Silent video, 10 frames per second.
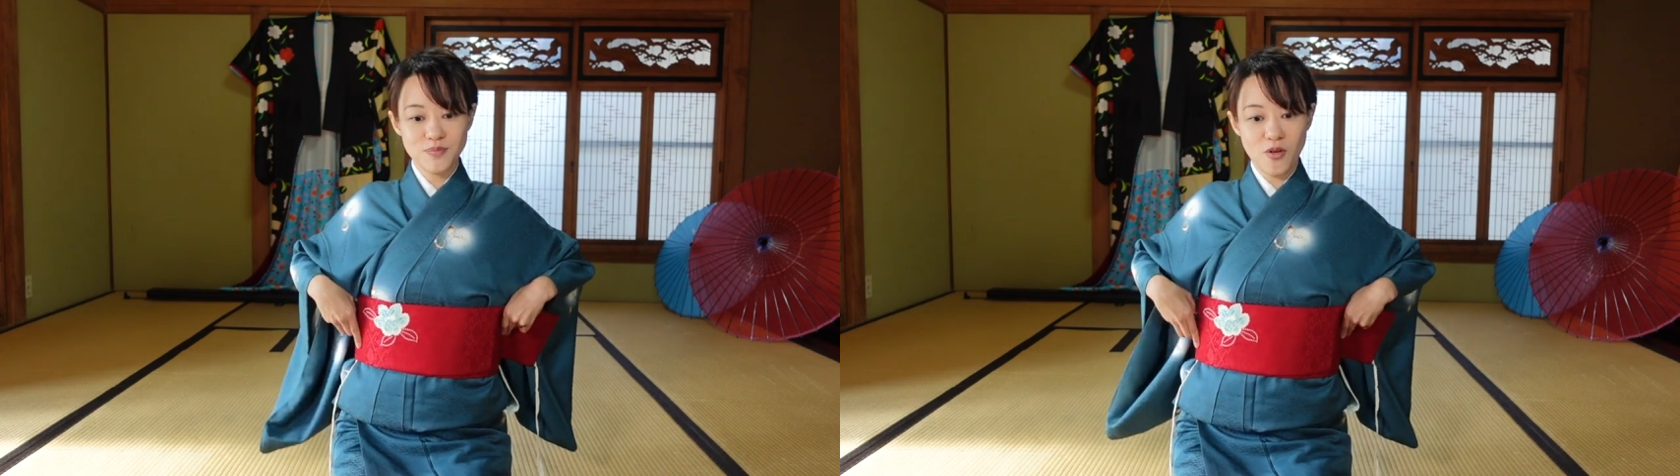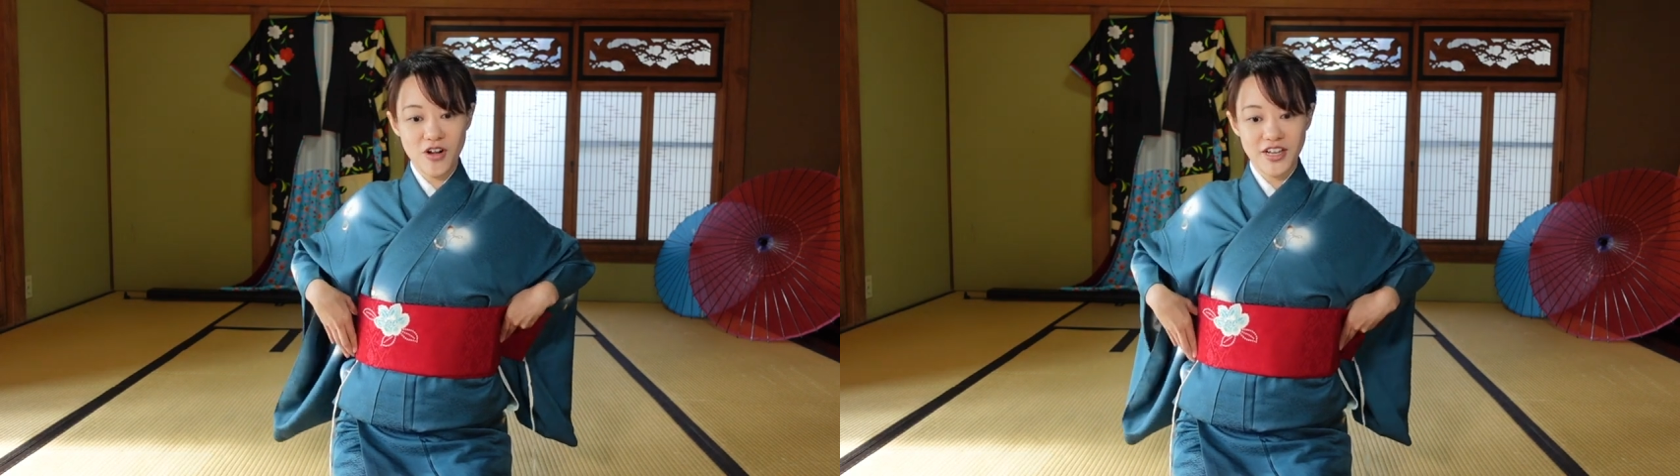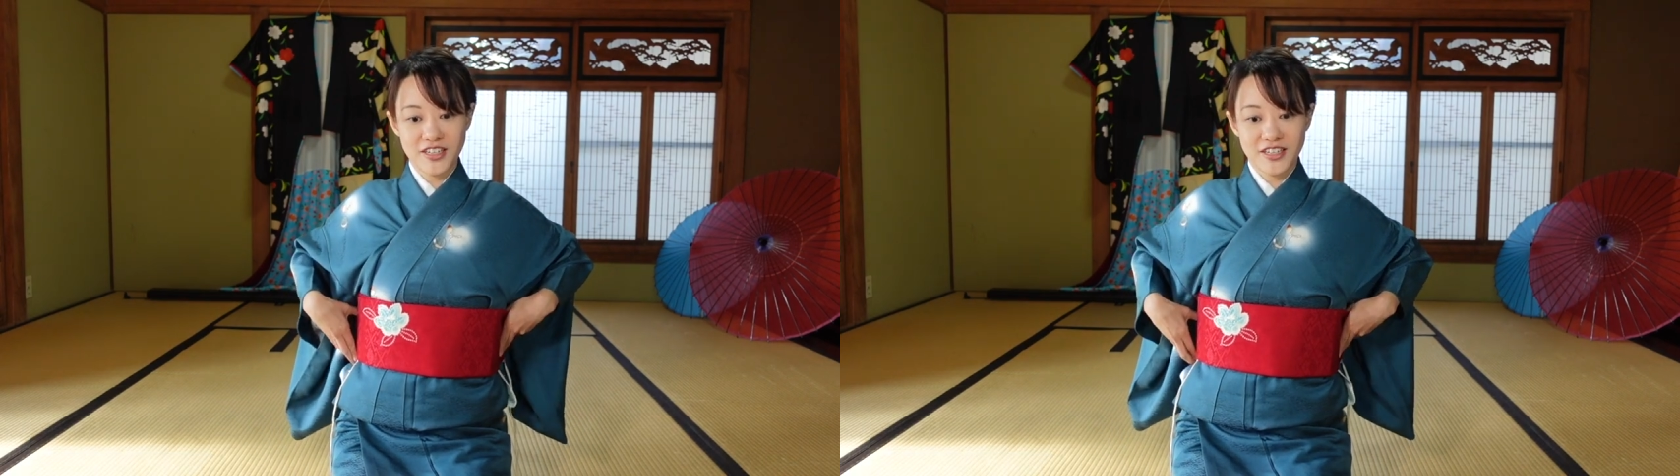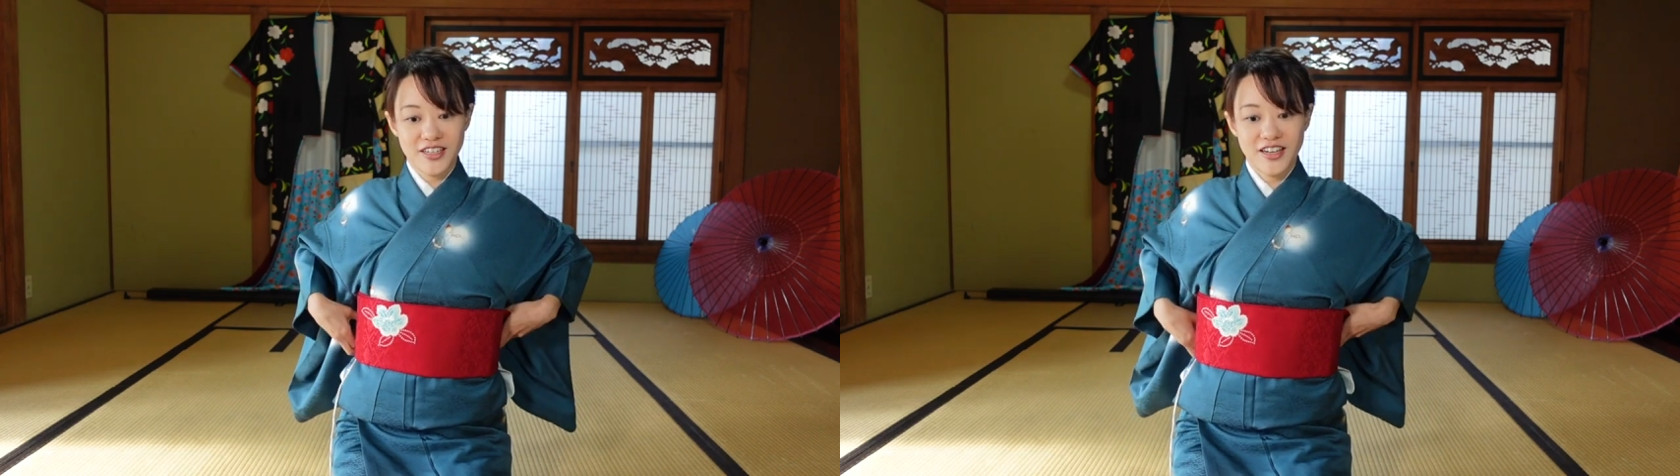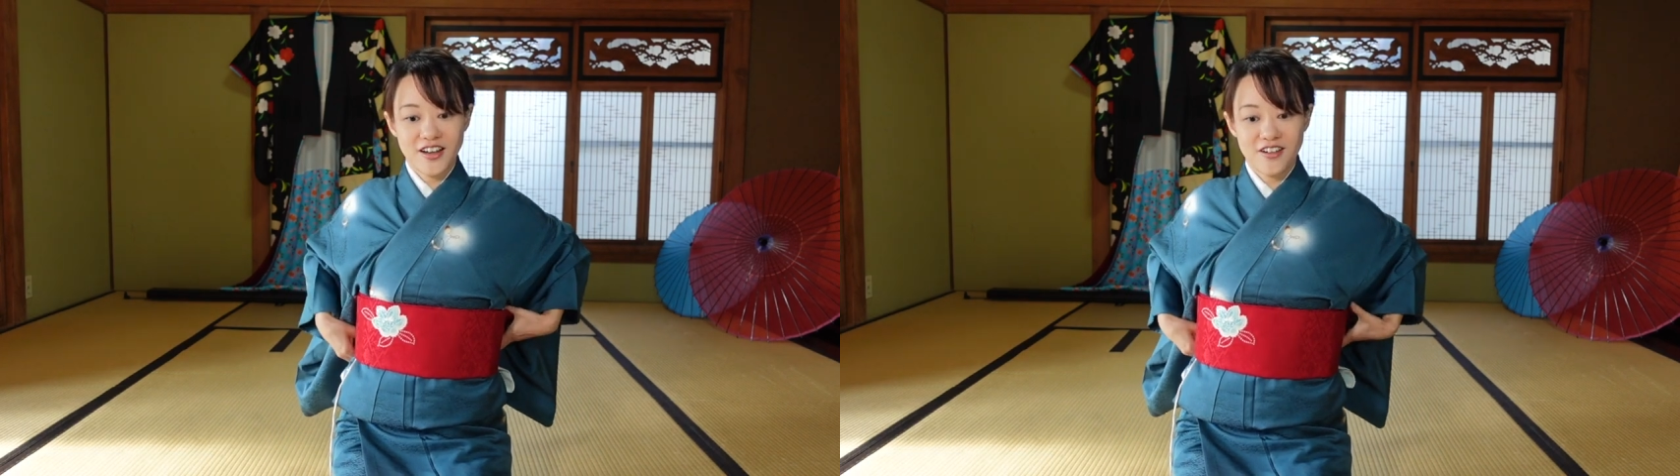point.
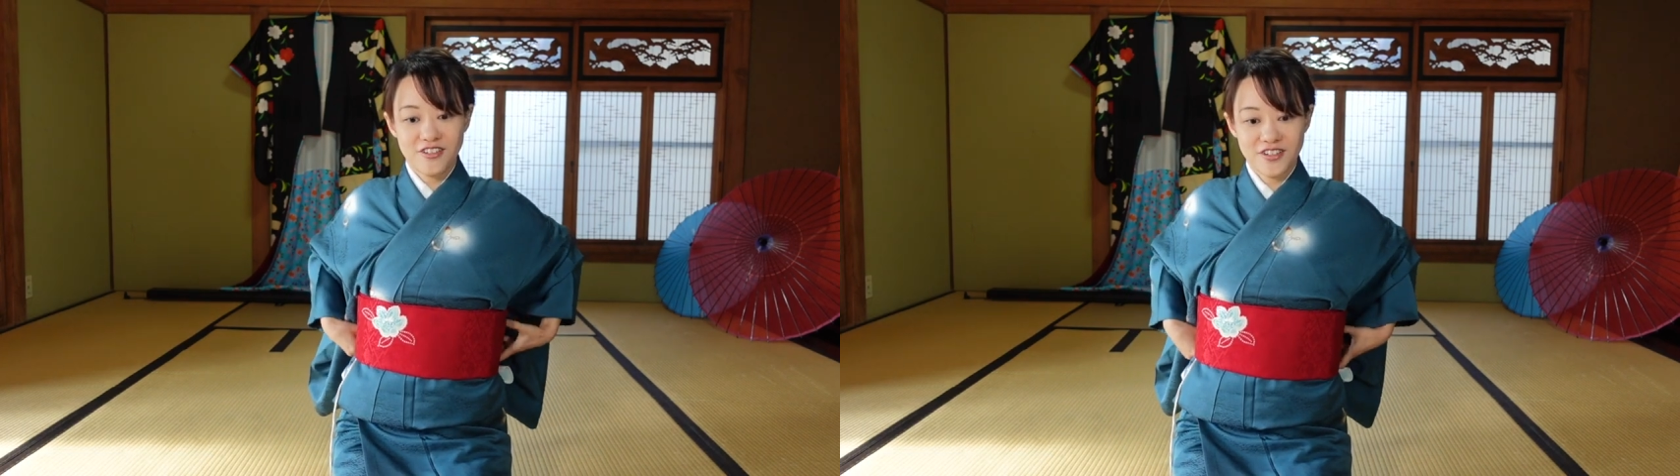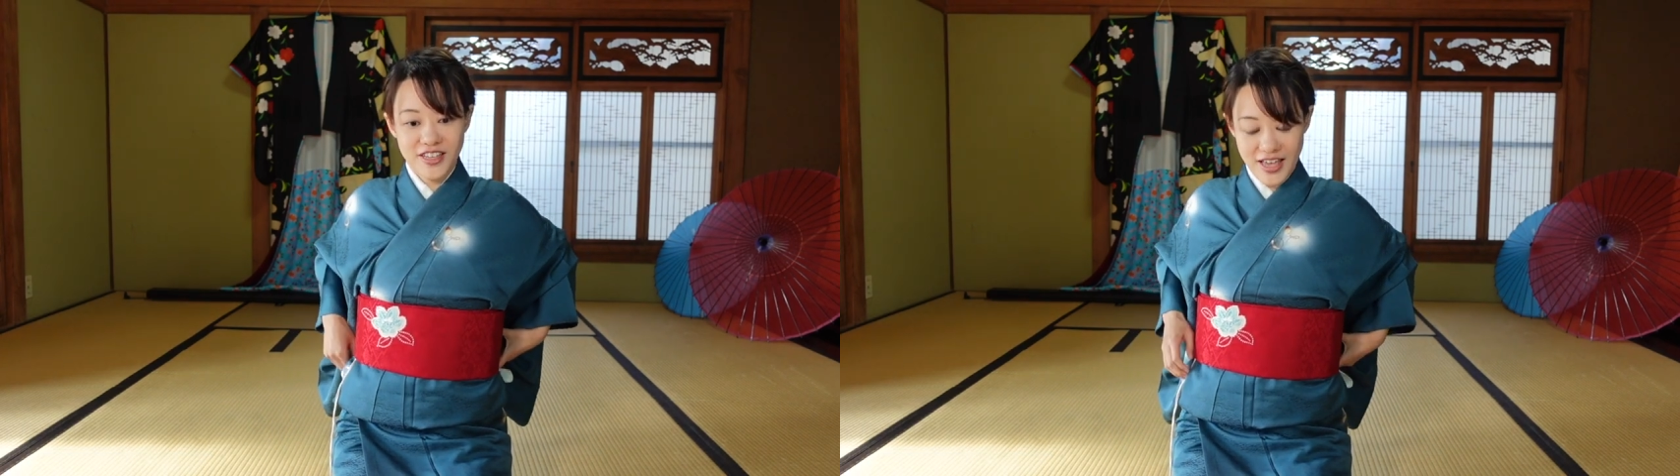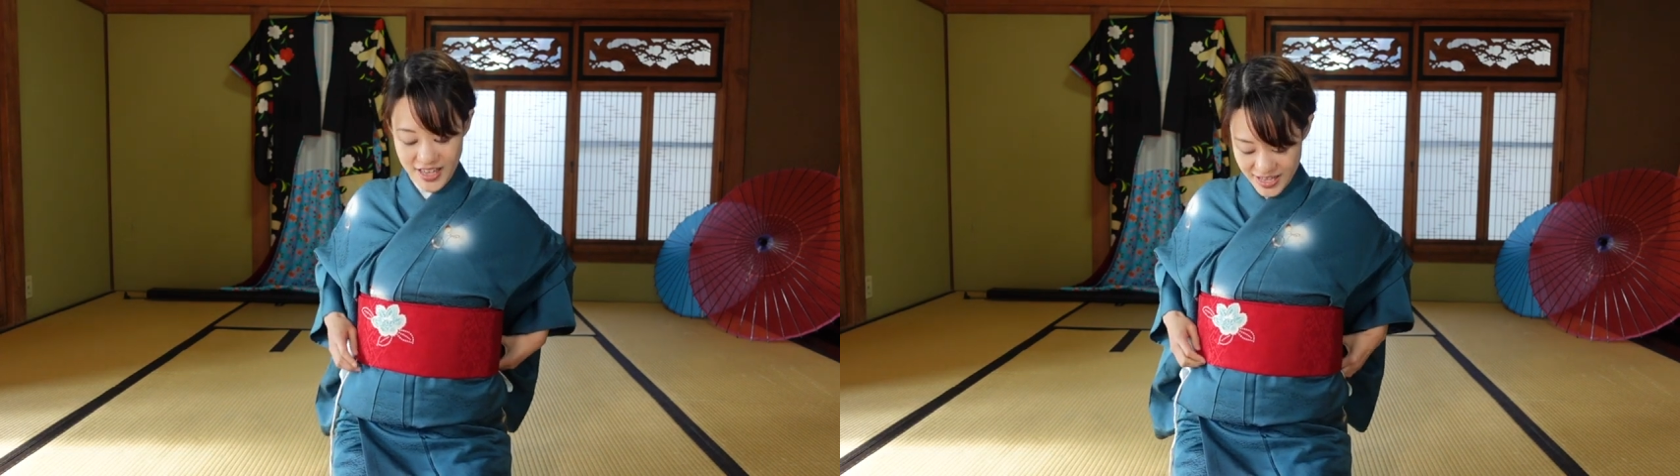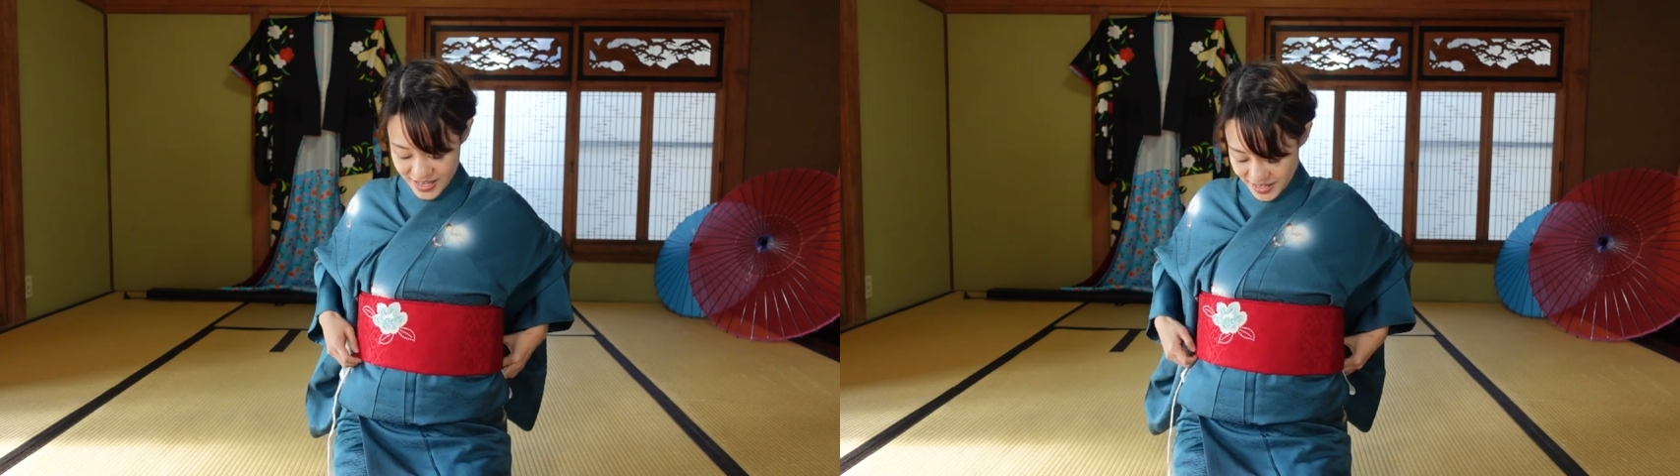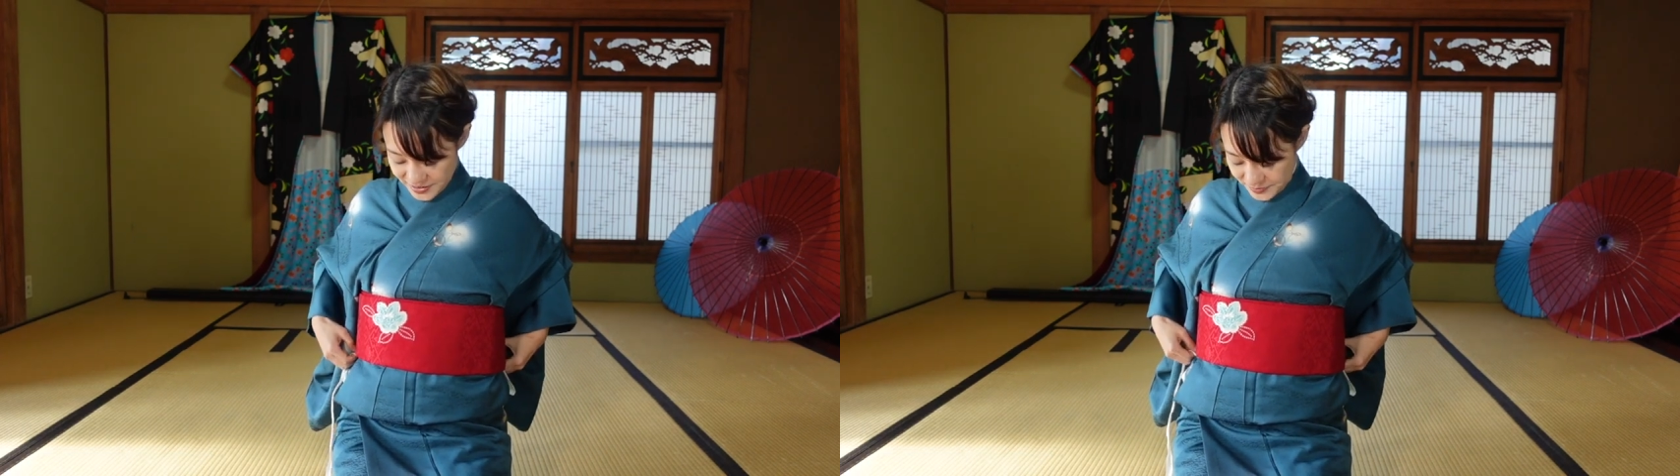Okay?